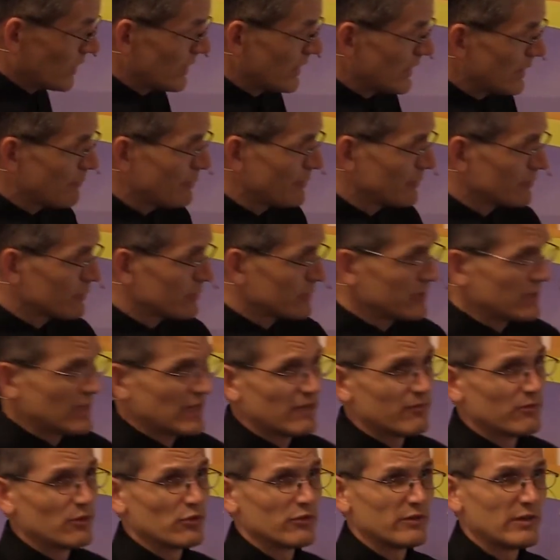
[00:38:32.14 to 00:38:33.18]
happens when you
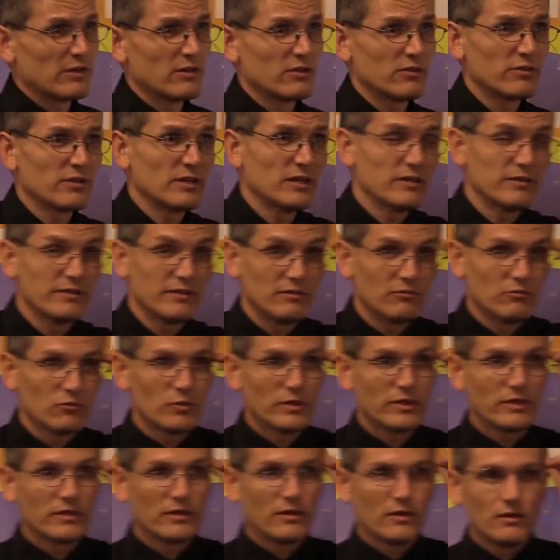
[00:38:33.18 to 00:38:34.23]
have those other things, even
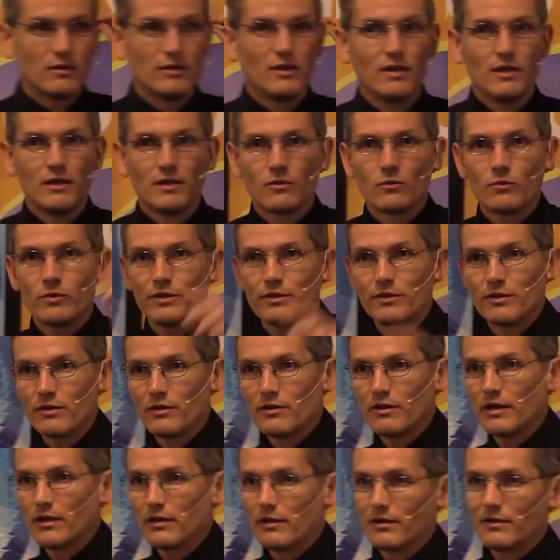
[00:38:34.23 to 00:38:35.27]
when
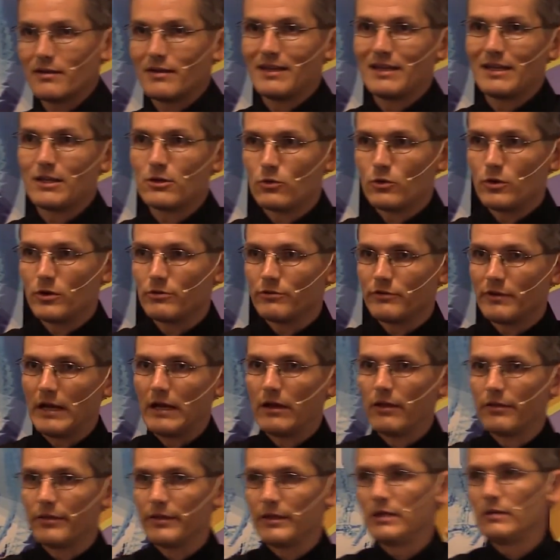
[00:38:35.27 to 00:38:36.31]
they're quotes
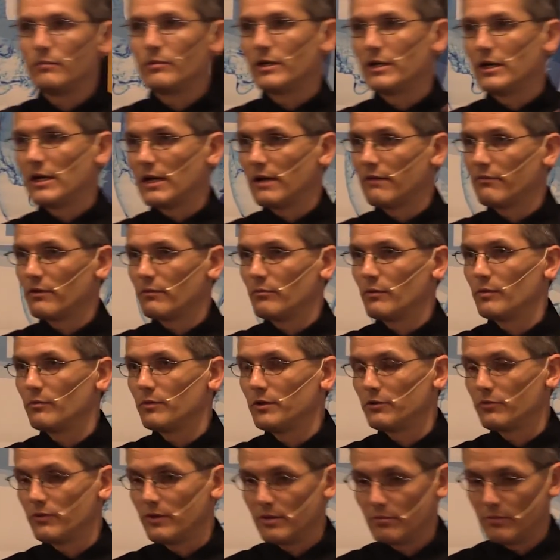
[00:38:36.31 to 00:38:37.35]
healthy, but you have them in
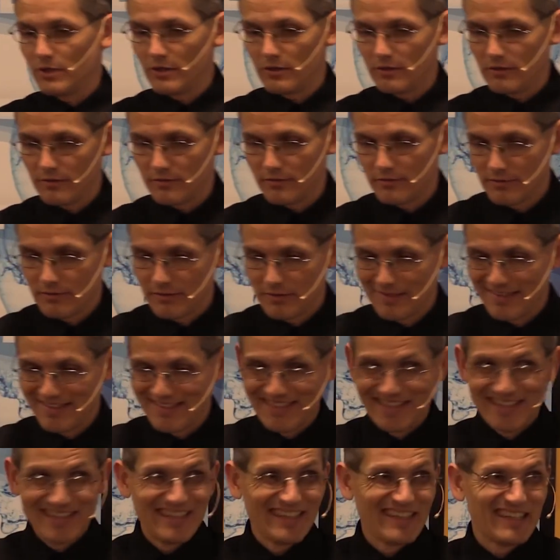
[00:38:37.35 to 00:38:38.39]
between meals?
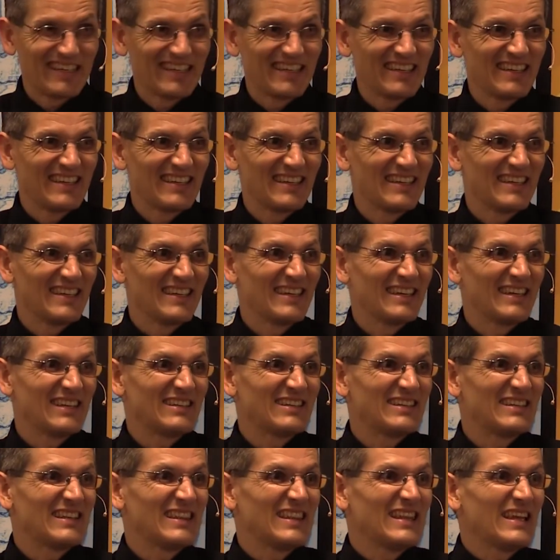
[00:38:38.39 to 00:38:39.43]
It
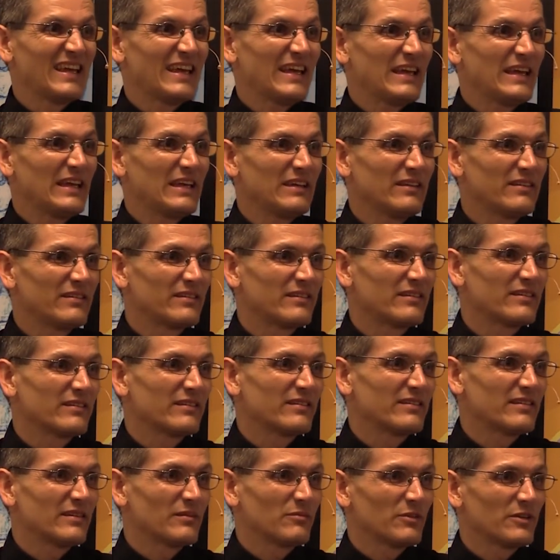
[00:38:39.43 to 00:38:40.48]
delays the
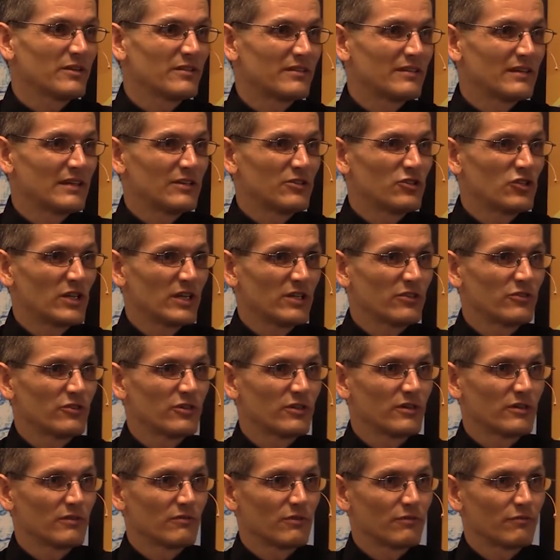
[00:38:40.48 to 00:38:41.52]
stomach's
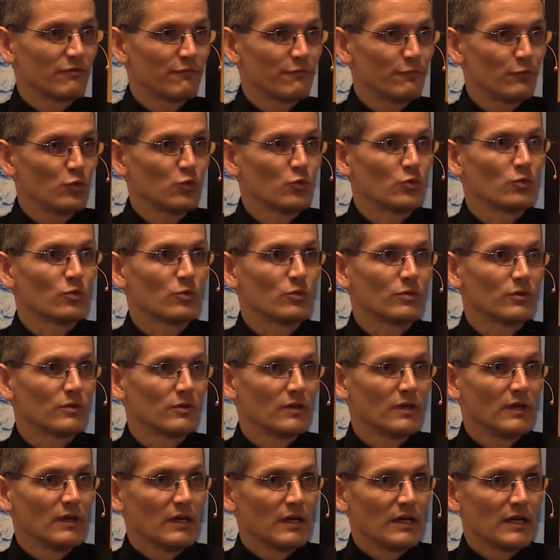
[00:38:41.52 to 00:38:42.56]
digestion of the food.
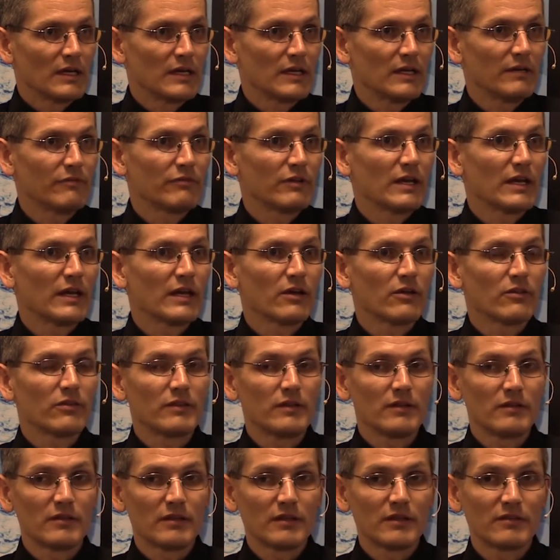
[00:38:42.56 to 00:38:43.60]
And even healthy
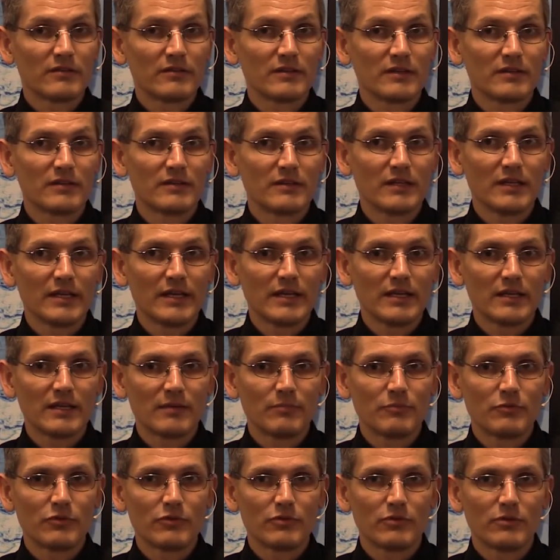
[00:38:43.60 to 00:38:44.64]
things can delay it up
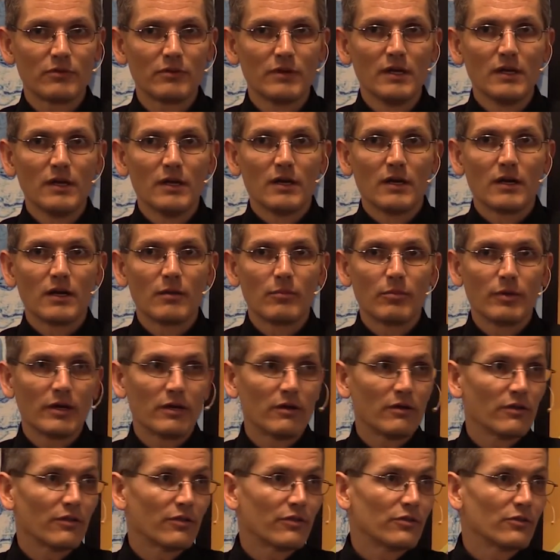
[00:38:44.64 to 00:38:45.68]
to
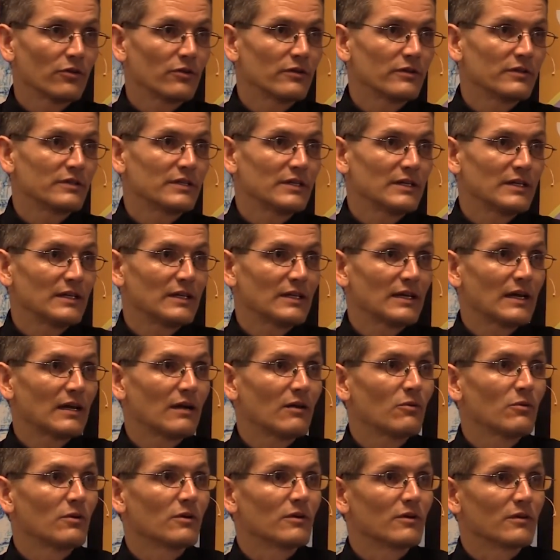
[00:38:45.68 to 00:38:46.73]
about 13
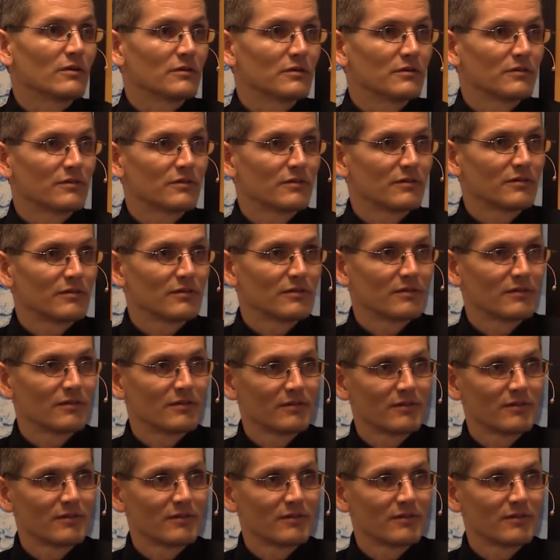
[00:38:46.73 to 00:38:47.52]
hours.